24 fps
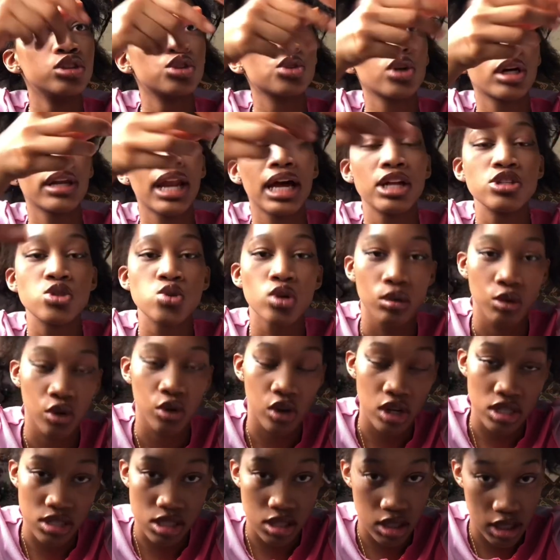turn out well
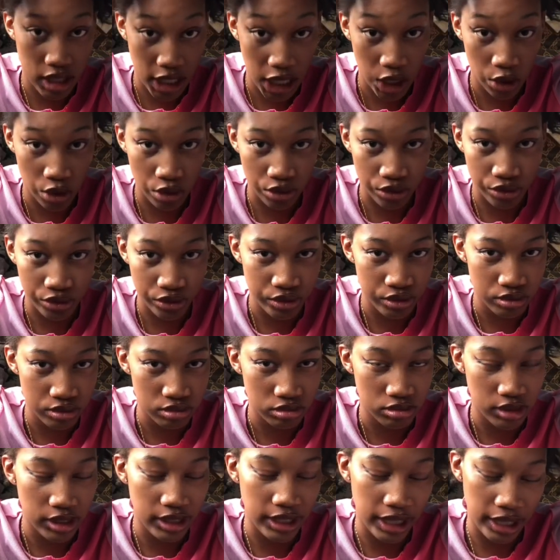because it kind of
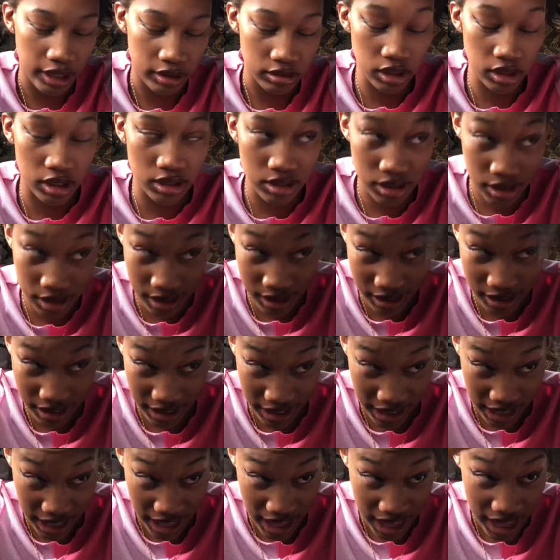yeah
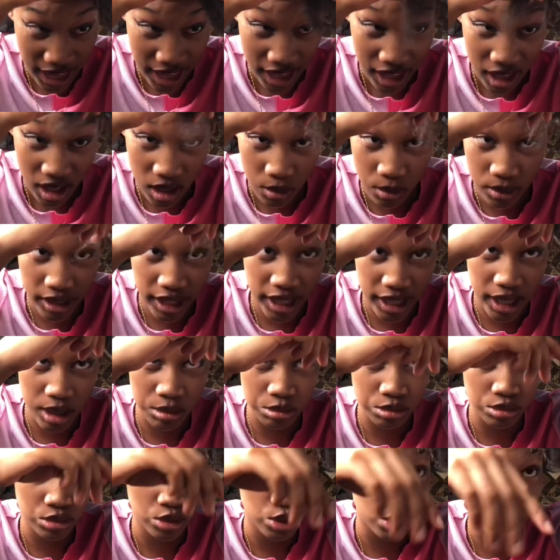it
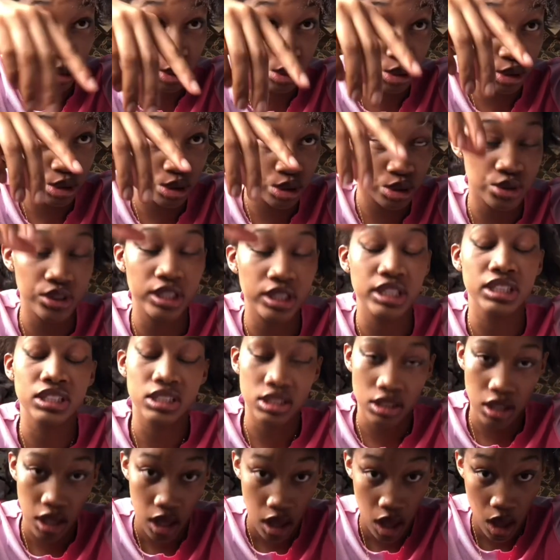became too straight
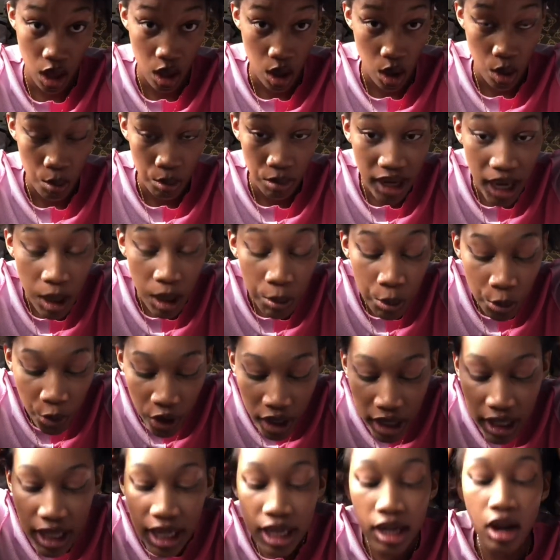but i'm
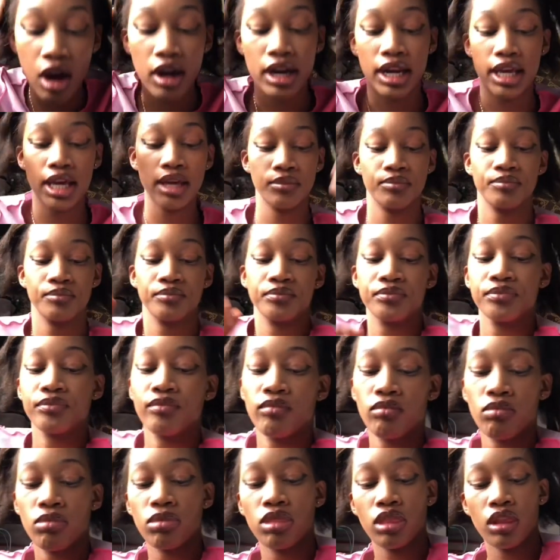working on it
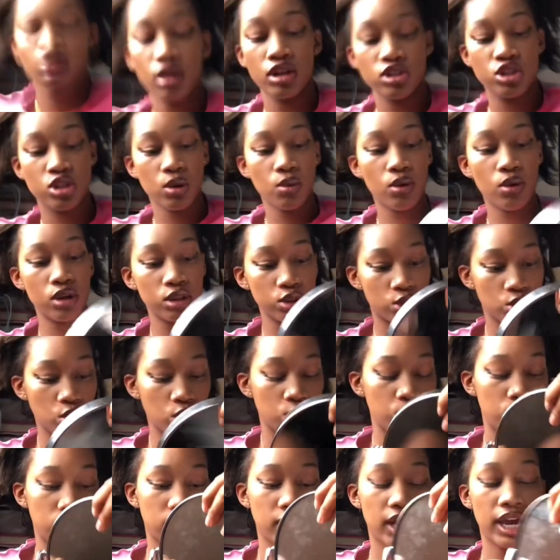someone
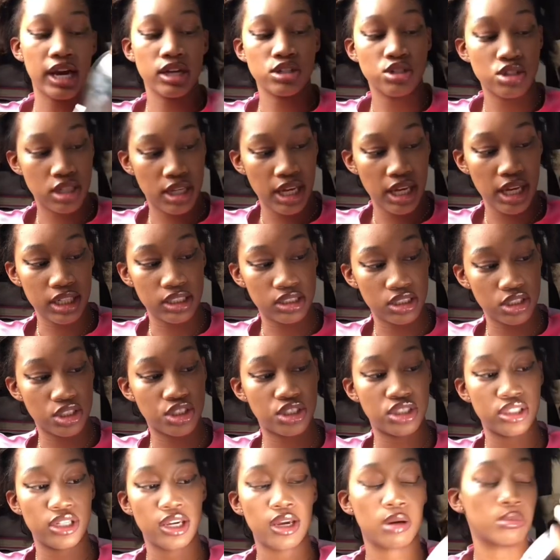told me that i should get the
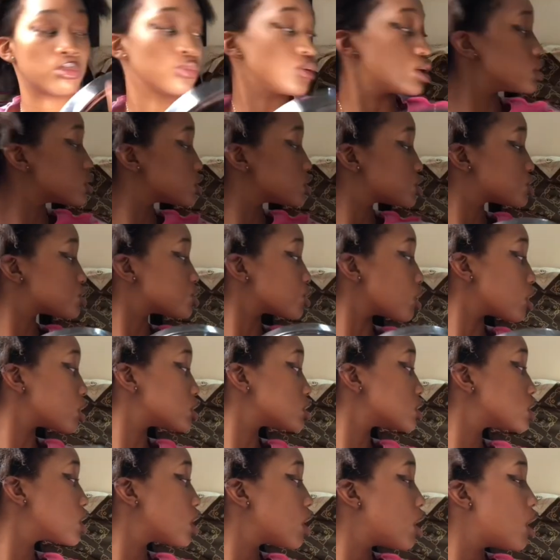SheaMoisture
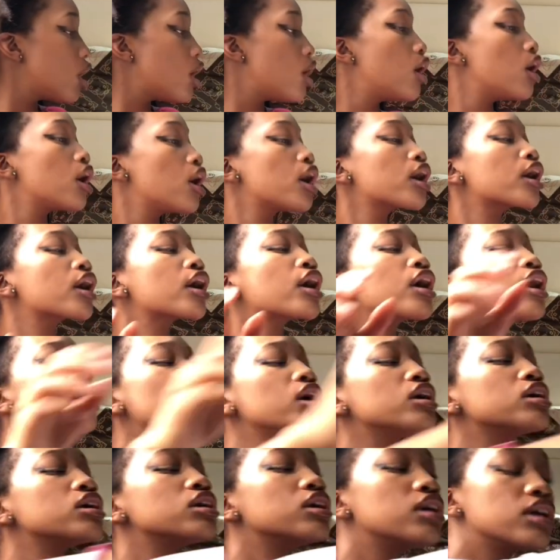
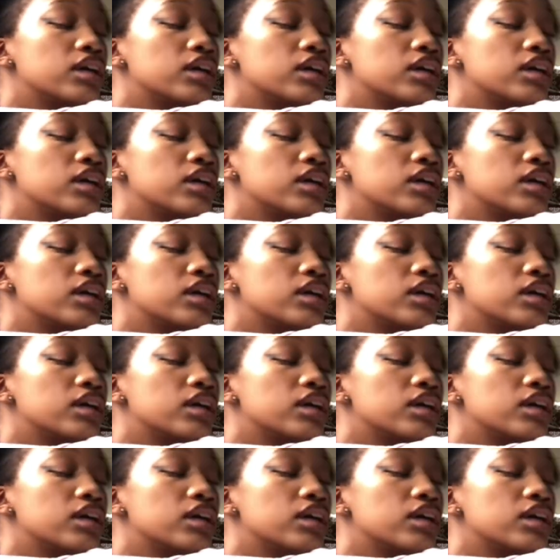curl